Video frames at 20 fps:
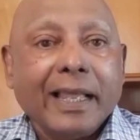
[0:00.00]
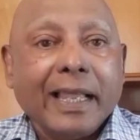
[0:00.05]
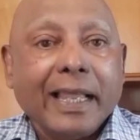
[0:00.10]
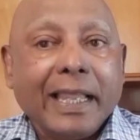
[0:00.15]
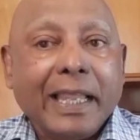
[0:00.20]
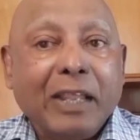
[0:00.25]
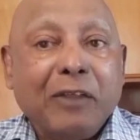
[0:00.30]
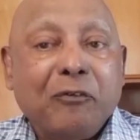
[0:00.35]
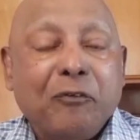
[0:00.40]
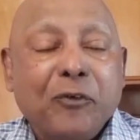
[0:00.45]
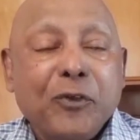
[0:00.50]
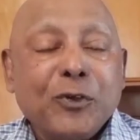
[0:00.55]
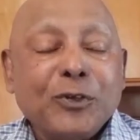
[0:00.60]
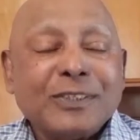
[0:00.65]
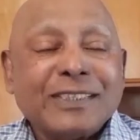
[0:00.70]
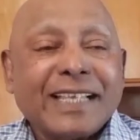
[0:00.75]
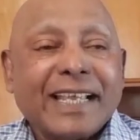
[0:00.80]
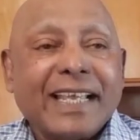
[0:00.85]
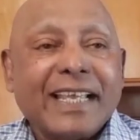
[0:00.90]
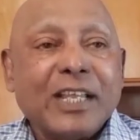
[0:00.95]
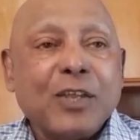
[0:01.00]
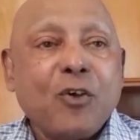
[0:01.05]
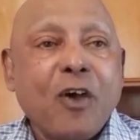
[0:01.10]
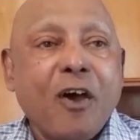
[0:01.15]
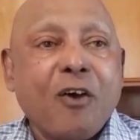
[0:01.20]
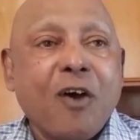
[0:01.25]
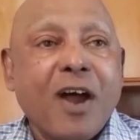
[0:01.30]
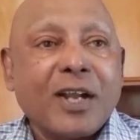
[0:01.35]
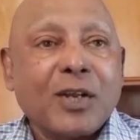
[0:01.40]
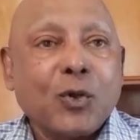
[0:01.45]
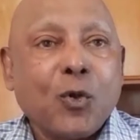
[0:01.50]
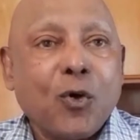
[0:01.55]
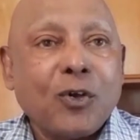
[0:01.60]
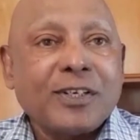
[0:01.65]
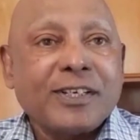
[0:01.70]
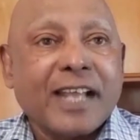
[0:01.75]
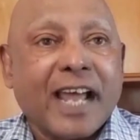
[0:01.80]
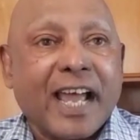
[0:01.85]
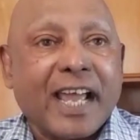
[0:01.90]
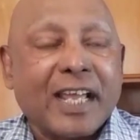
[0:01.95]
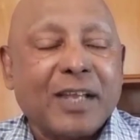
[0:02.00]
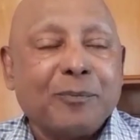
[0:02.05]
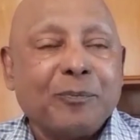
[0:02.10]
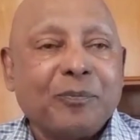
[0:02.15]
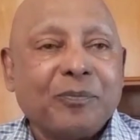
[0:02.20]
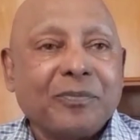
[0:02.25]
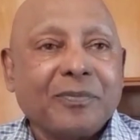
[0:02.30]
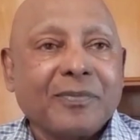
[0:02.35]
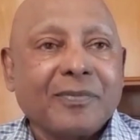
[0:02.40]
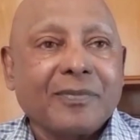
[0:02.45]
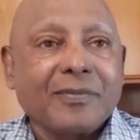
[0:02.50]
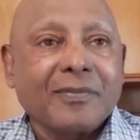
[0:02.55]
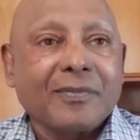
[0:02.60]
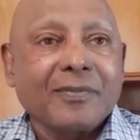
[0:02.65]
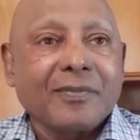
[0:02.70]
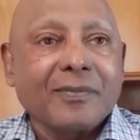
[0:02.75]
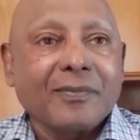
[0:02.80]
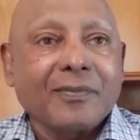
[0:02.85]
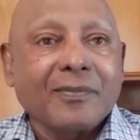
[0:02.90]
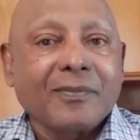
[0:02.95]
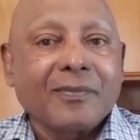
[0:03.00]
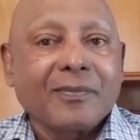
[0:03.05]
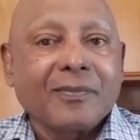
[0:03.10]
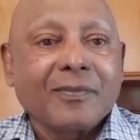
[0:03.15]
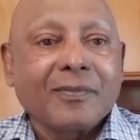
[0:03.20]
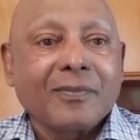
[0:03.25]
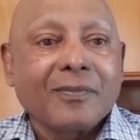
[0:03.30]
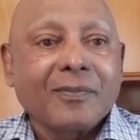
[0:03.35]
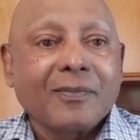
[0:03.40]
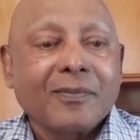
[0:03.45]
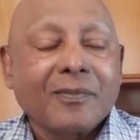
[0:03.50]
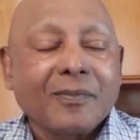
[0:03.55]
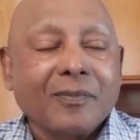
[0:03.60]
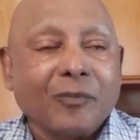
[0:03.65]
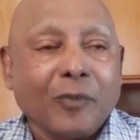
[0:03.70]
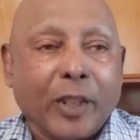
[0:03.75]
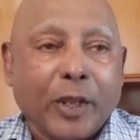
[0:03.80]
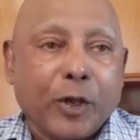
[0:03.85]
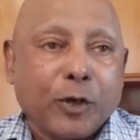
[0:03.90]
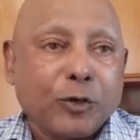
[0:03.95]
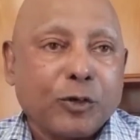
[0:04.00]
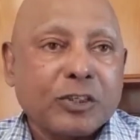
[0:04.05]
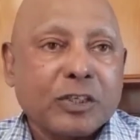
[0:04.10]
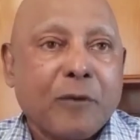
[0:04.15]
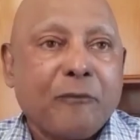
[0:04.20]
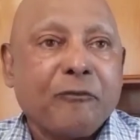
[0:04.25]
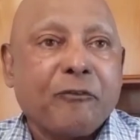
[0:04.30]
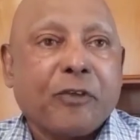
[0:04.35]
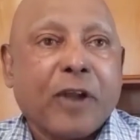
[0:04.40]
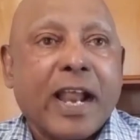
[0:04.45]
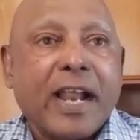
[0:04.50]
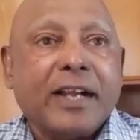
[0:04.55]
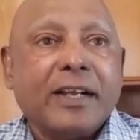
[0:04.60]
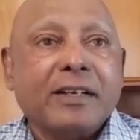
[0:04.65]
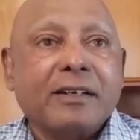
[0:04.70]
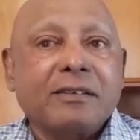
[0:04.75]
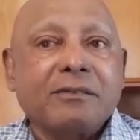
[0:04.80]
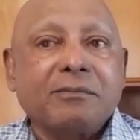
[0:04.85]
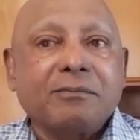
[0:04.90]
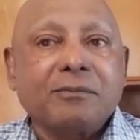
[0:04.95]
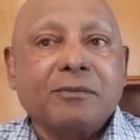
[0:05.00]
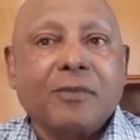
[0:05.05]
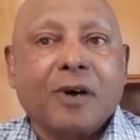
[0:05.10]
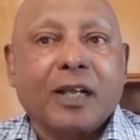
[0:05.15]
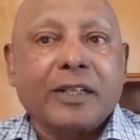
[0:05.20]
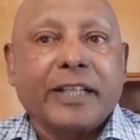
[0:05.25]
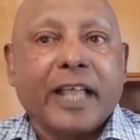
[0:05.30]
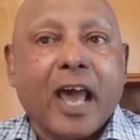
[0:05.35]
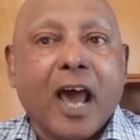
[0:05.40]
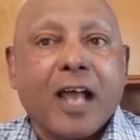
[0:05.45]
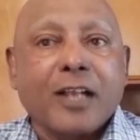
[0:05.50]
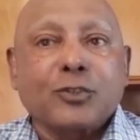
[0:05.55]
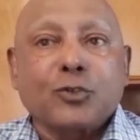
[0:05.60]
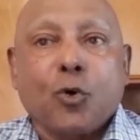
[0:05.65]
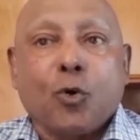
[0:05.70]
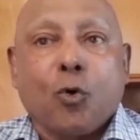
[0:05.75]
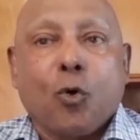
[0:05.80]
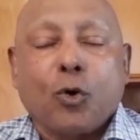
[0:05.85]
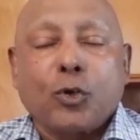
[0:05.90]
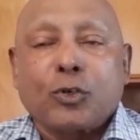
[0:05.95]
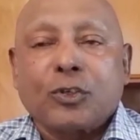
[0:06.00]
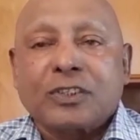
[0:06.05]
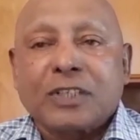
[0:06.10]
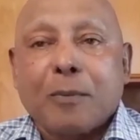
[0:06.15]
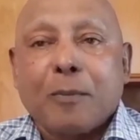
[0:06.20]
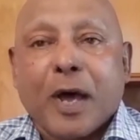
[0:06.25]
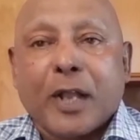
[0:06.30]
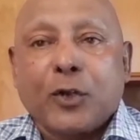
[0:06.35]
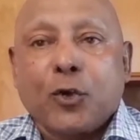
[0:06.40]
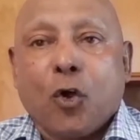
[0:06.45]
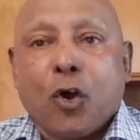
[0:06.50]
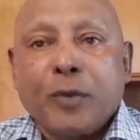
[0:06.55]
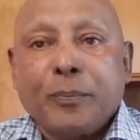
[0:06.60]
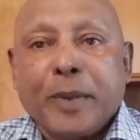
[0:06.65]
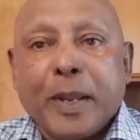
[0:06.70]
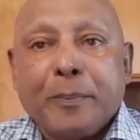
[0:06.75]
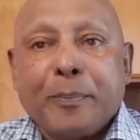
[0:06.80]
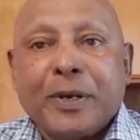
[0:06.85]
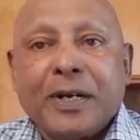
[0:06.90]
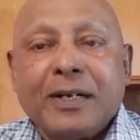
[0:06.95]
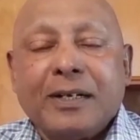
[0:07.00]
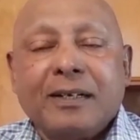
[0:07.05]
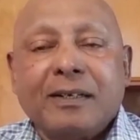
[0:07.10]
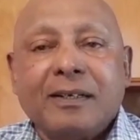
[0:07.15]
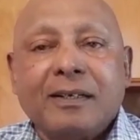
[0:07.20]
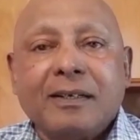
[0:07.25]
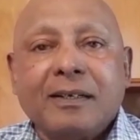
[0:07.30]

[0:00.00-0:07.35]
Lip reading: if you say you have got no time, they go to some friend or they also go to some unknown people.